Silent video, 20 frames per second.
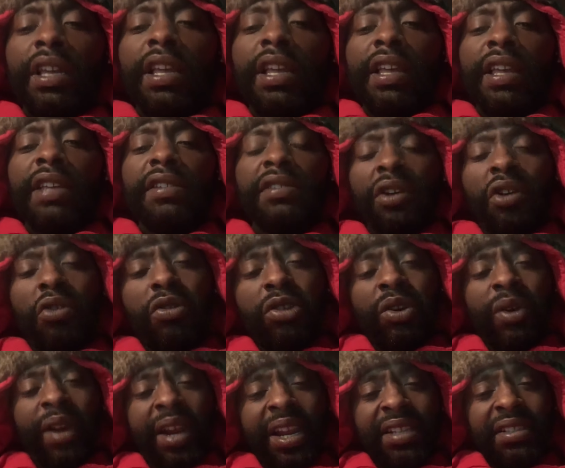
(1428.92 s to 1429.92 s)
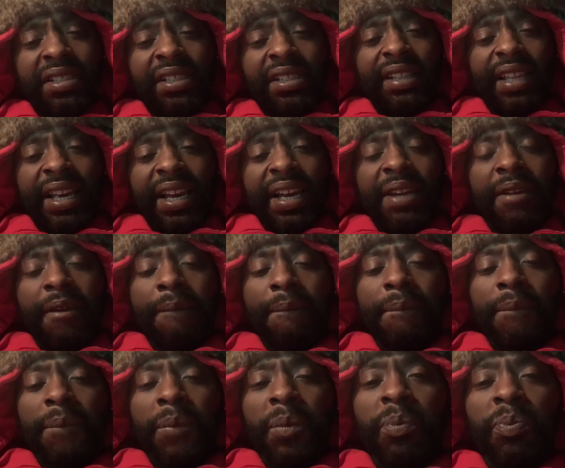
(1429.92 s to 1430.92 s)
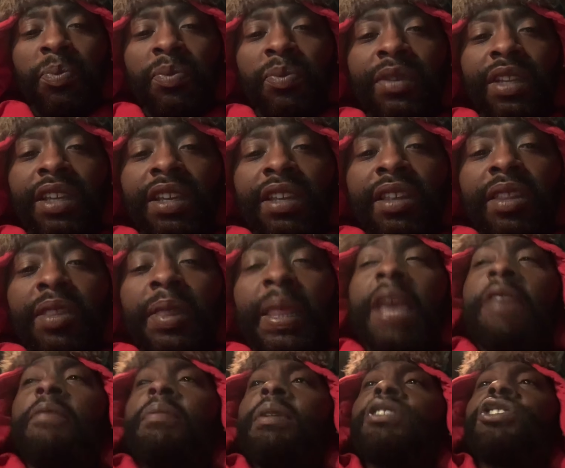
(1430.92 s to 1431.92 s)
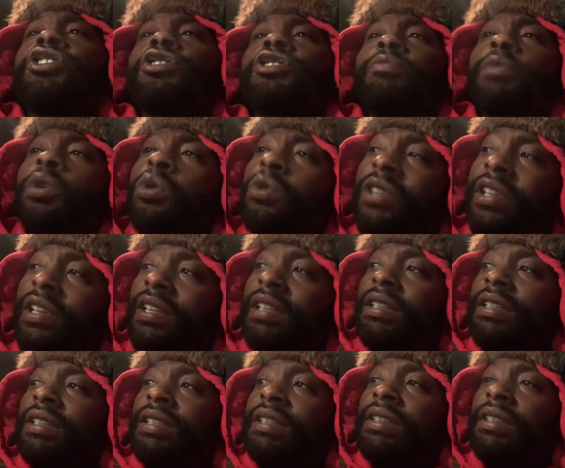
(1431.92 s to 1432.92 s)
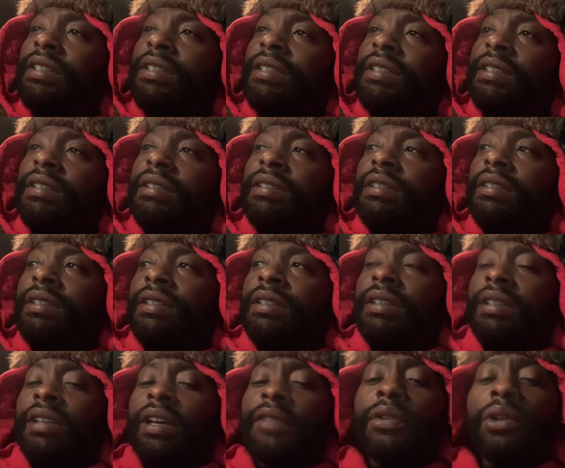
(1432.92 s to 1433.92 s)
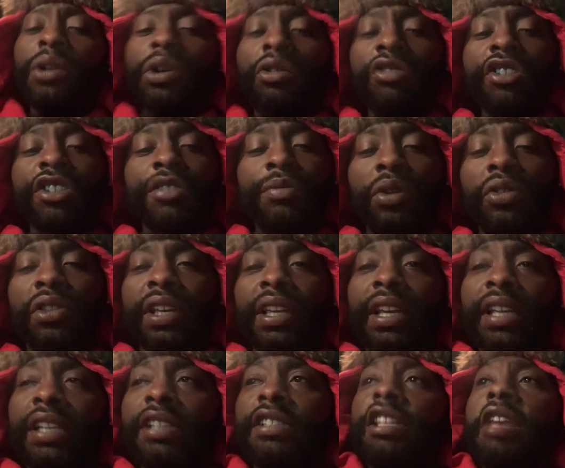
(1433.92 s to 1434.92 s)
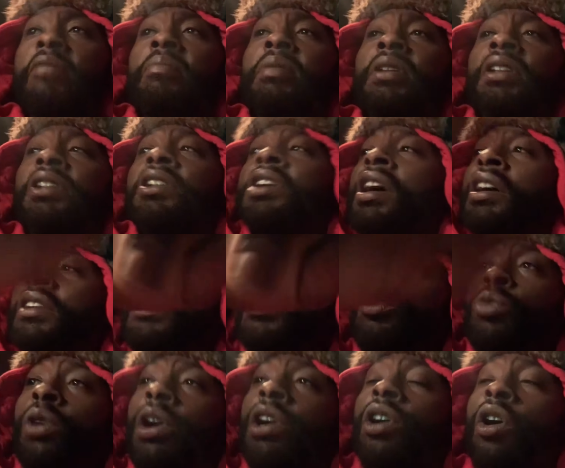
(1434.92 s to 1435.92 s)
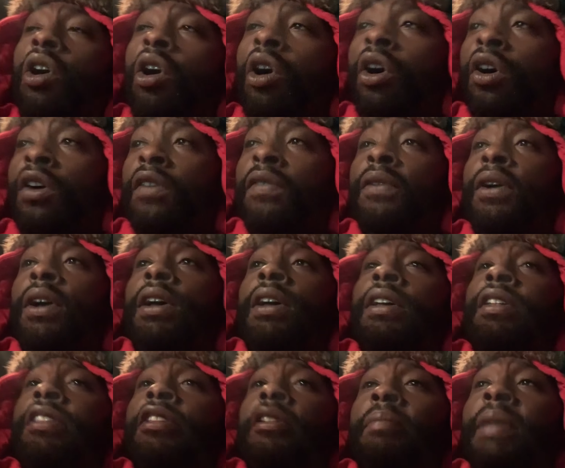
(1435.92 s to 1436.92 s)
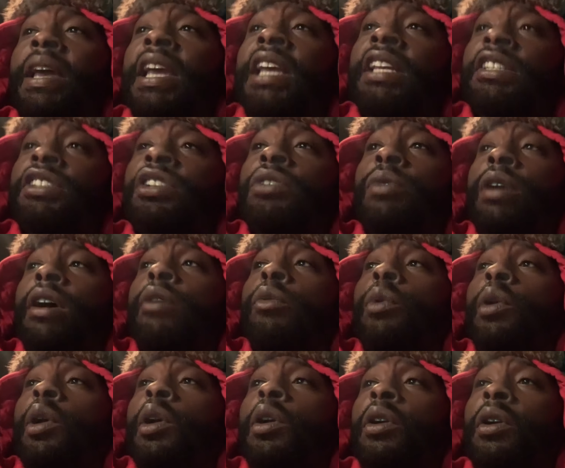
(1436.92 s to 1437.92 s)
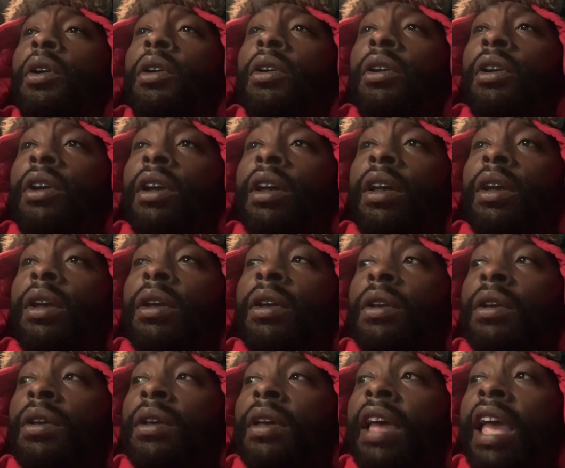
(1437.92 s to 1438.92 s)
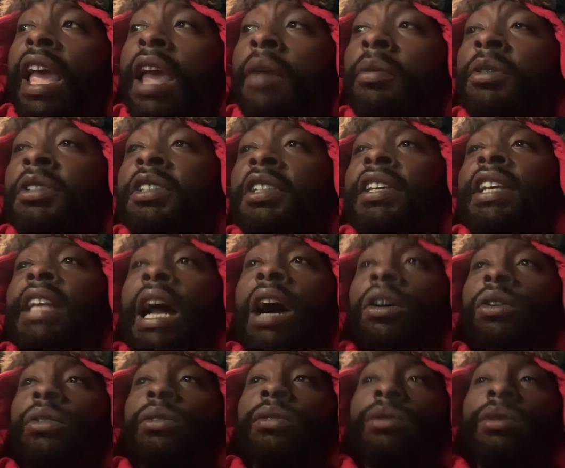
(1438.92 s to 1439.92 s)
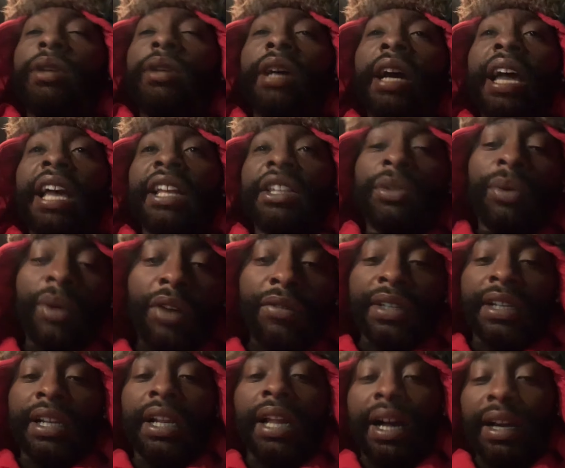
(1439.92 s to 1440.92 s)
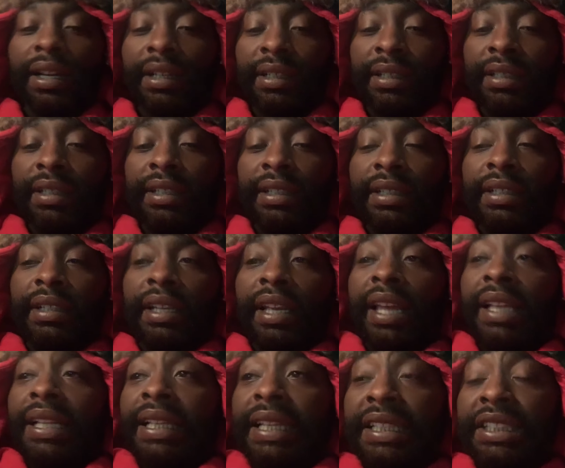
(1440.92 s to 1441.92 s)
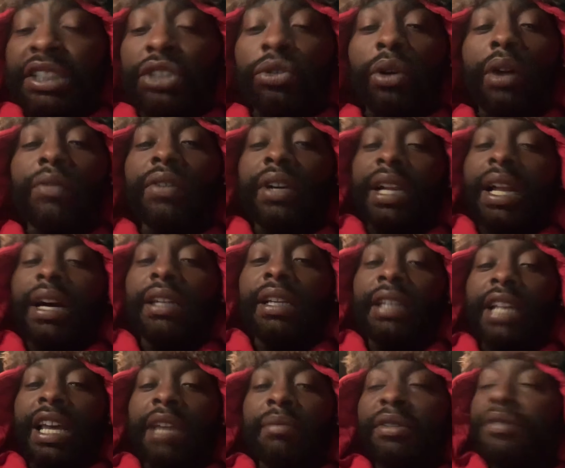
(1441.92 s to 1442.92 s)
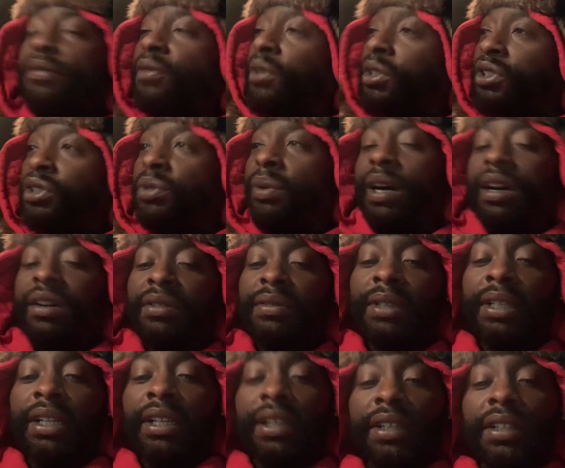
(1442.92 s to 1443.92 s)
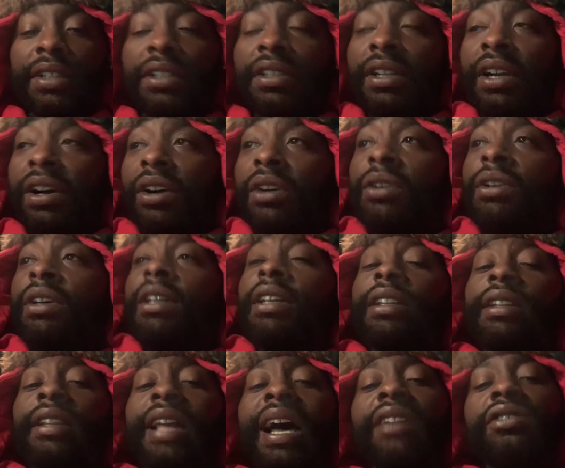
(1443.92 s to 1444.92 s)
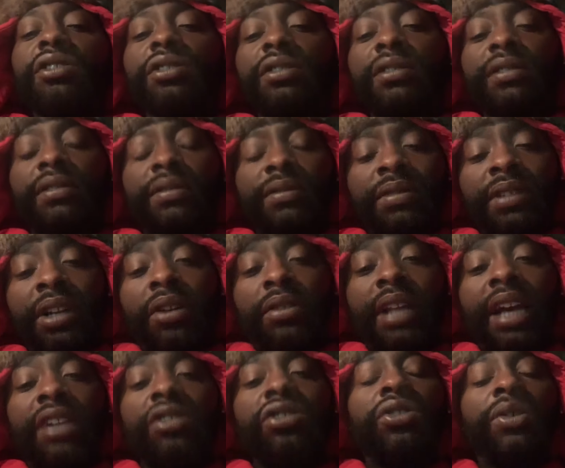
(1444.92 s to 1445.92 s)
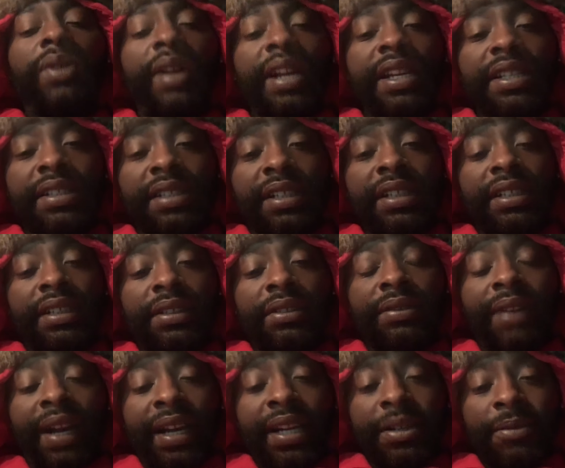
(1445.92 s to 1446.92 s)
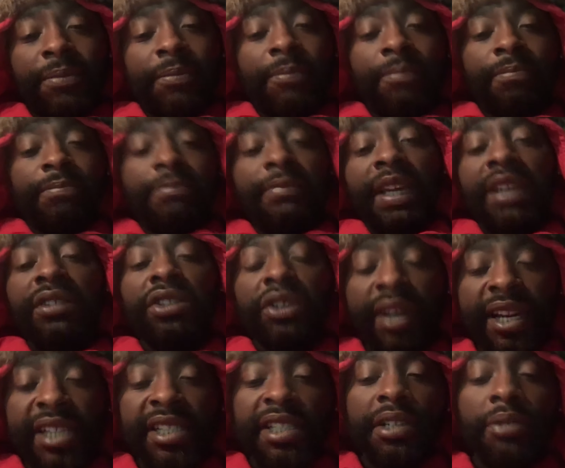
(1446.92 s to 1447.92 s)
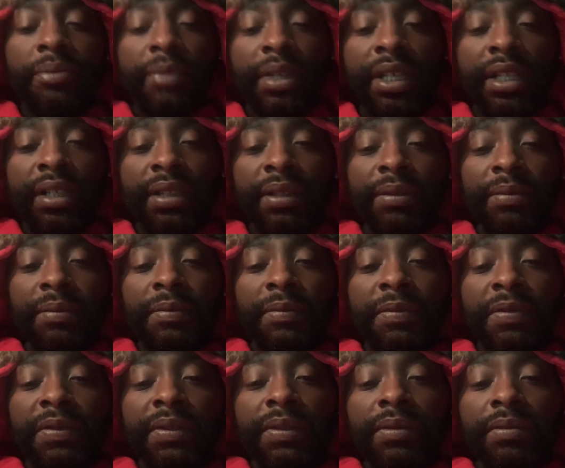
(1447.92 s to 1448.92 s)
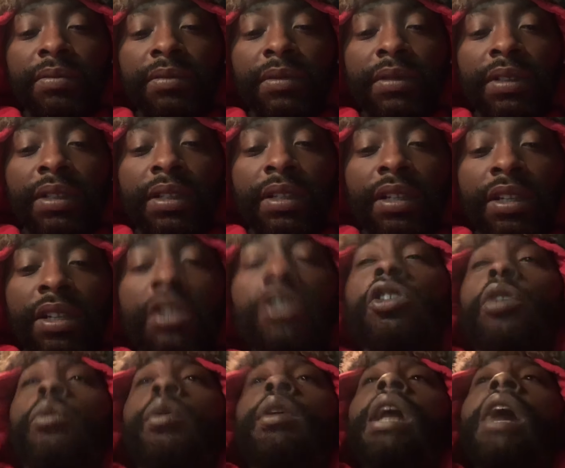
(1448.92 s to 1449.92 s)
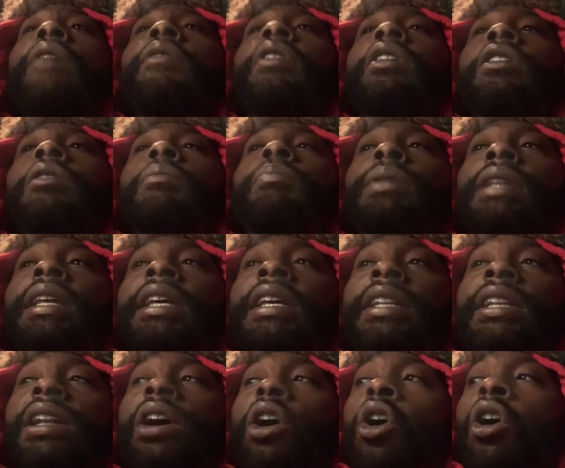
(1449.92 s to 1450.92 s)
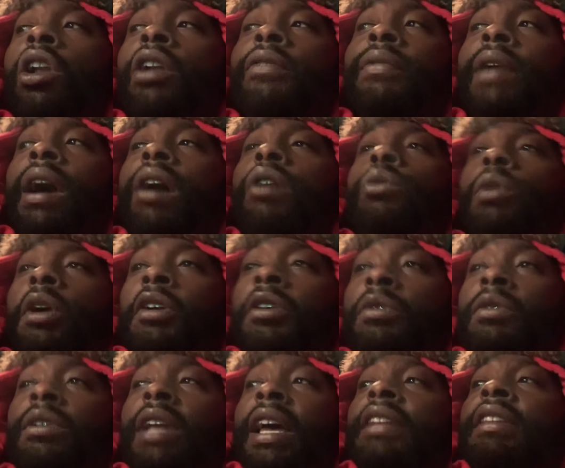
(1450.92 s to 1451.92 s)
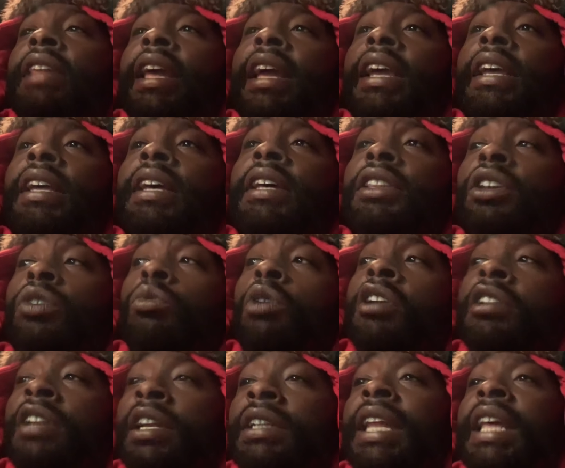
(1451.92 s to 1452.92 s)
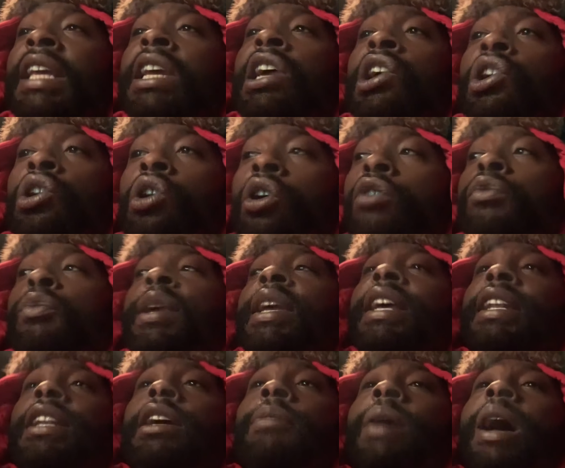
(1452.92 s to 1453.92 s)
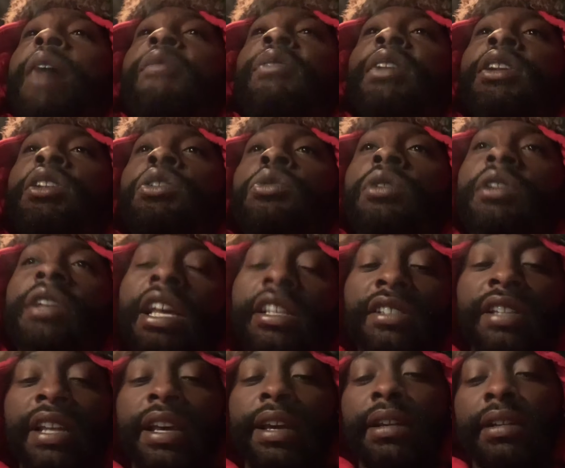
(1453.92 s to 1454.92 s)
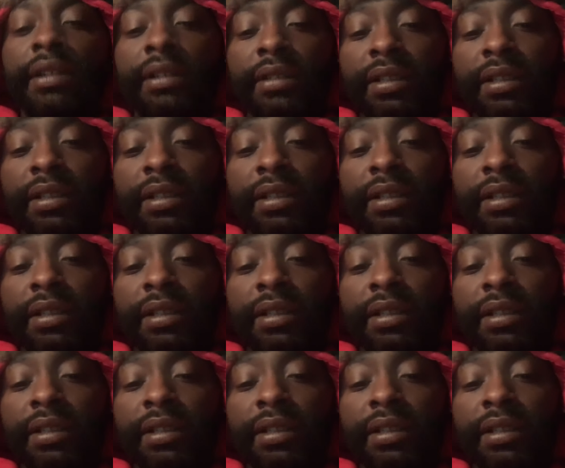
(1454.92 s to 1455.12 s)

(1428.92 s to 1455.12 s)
it's so crazy that they've been smoothing if you know what smoothing is, they've been cutting work off to make it to where we're able to get out at 12 o'clock, at least 12 o'clock at night before 12. You know, that's, you know, that's crazy, right? That's crazy to me. So we're not even completing all of our work. Like they, the work that they cut off, we end up having to do the next day.